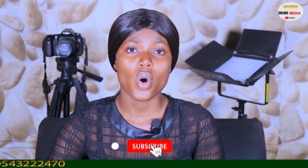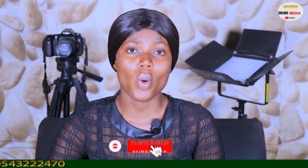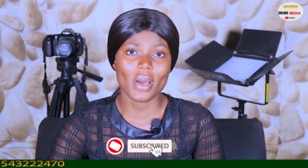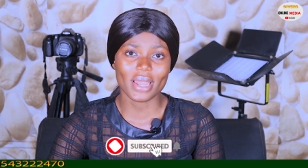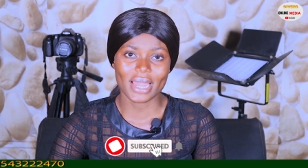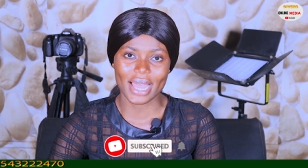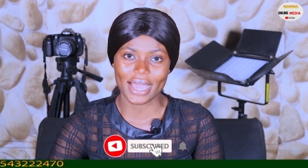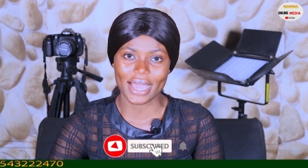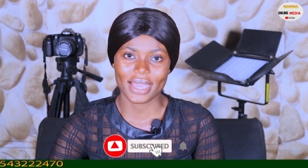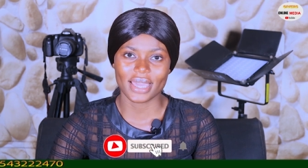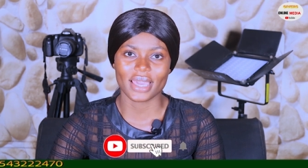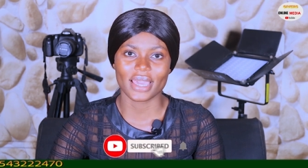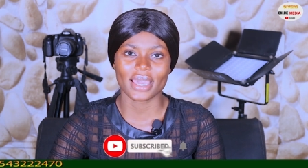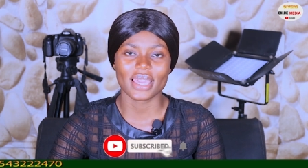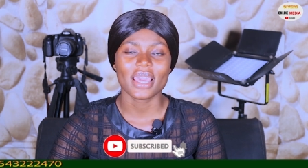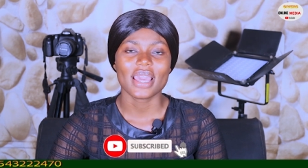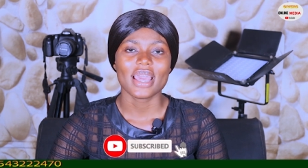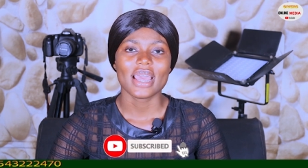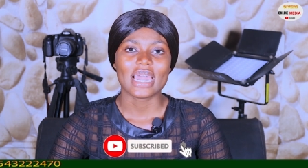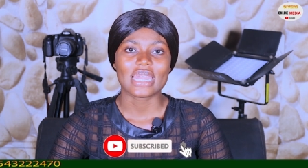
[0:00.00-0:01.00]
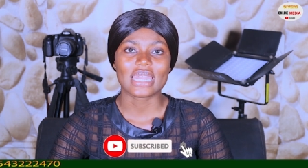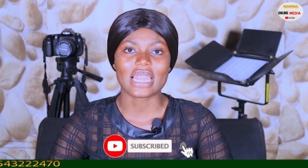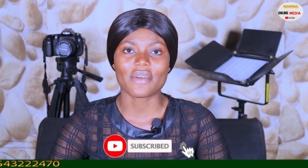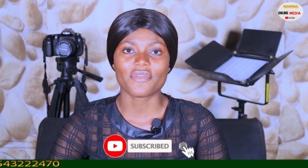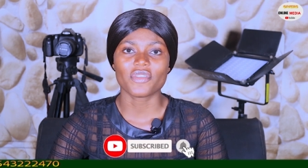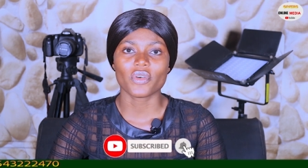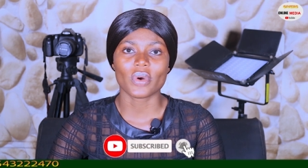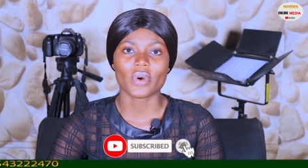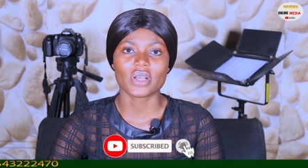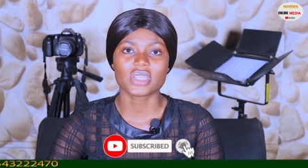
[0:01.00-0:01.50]
But like it,
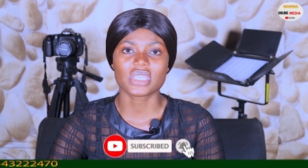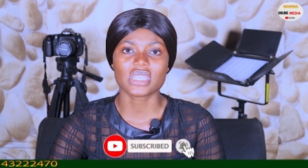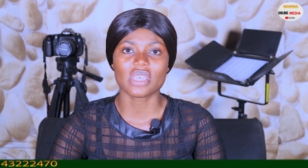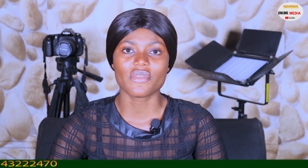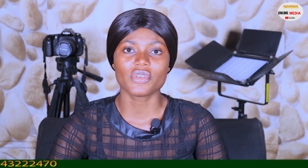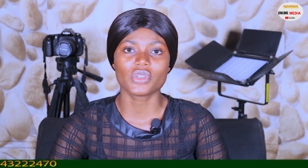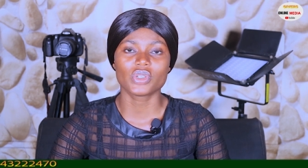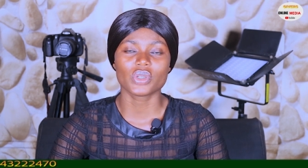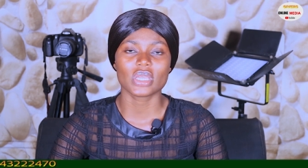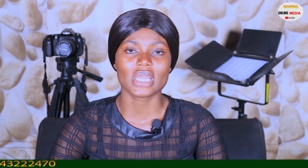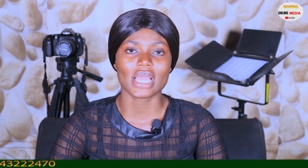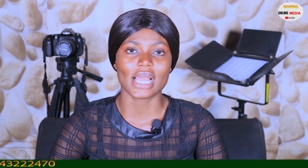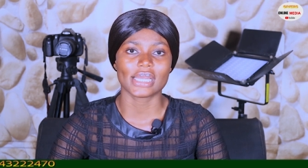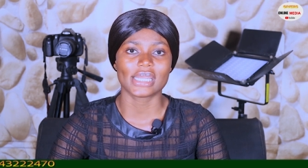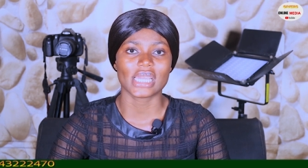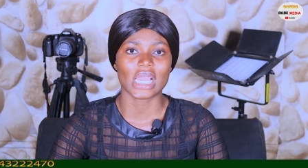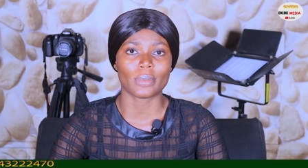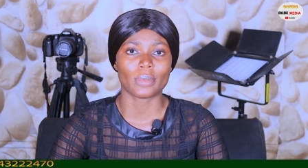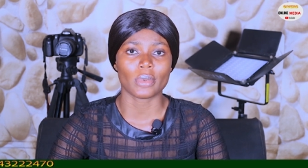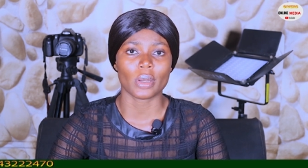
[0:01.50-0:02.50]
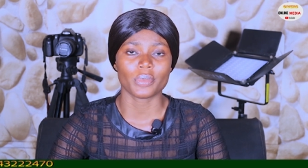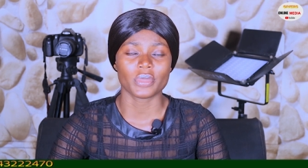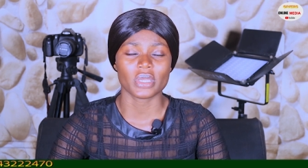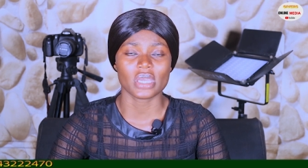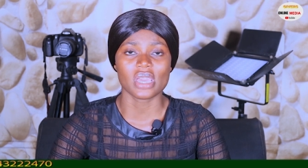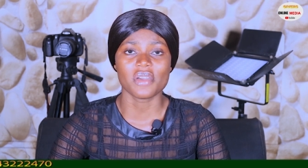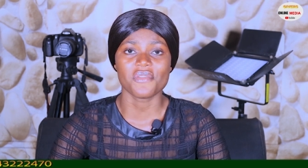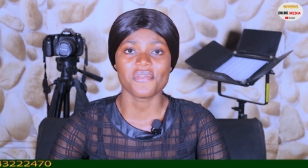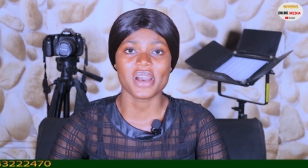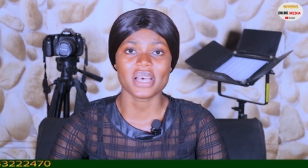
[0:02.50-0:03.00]
now they watch the video at the
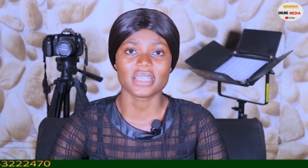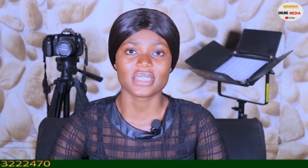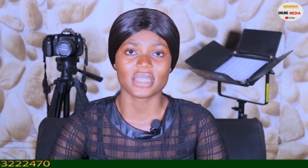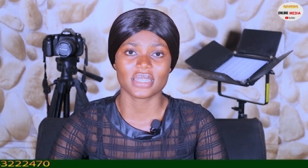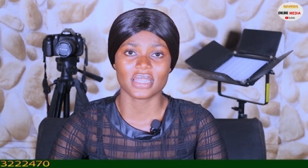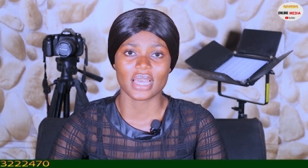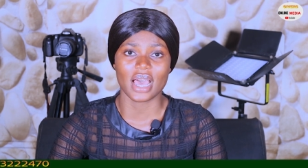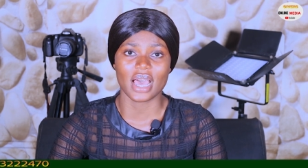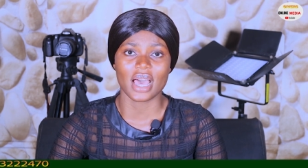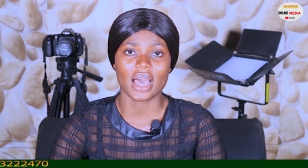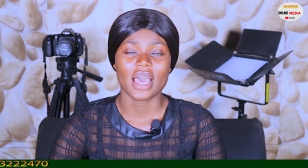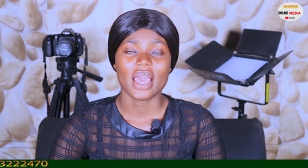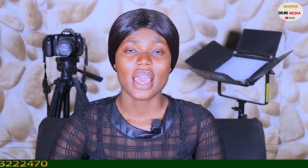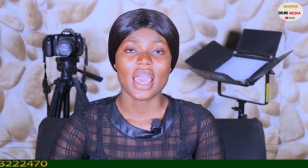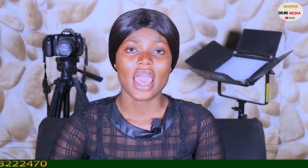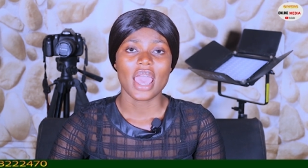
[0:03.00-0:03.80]
Amami and Pastor that